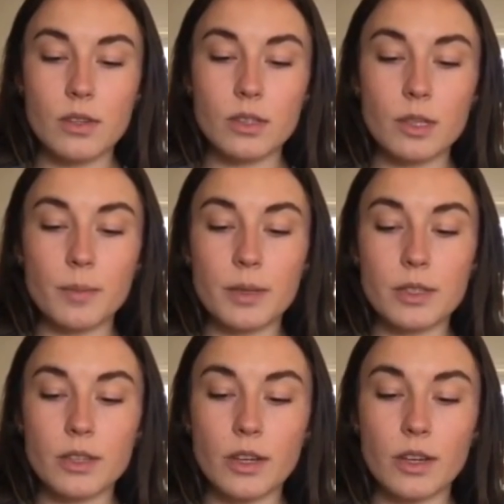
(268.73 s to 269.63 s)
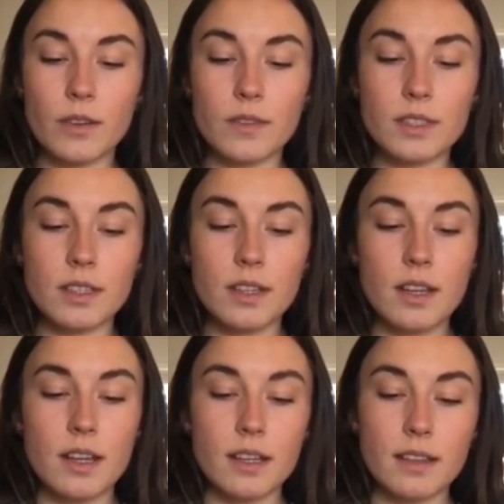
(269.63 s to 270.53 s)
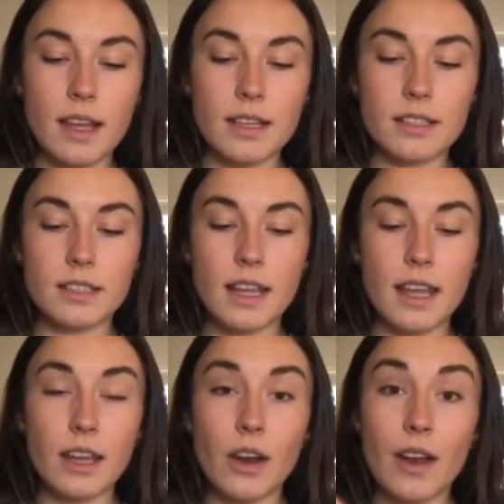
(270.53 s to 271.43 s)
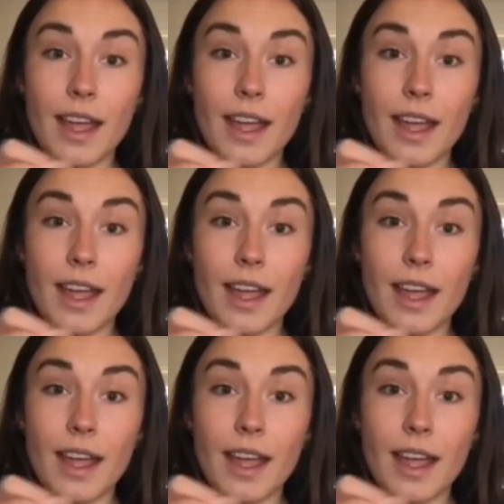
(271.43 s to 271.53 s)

So they're preserved, they're staying in our